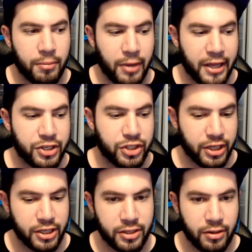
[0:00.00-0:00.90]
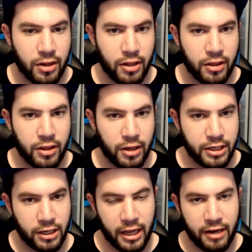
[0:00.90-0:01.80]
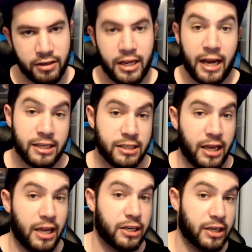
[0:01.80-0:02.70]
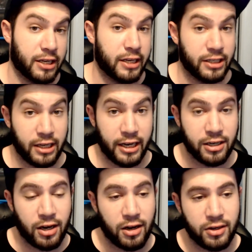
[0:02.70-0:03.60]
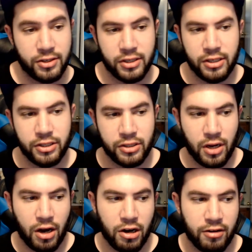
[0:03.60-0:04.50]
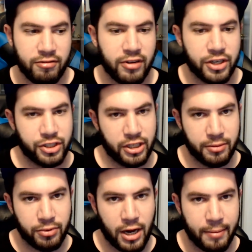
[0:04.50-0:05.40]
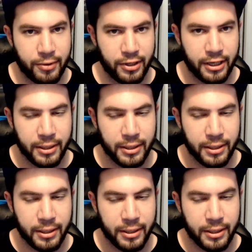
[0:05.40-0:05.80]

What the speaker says: It's just the delayed text and delayed calls aren't functioning properly.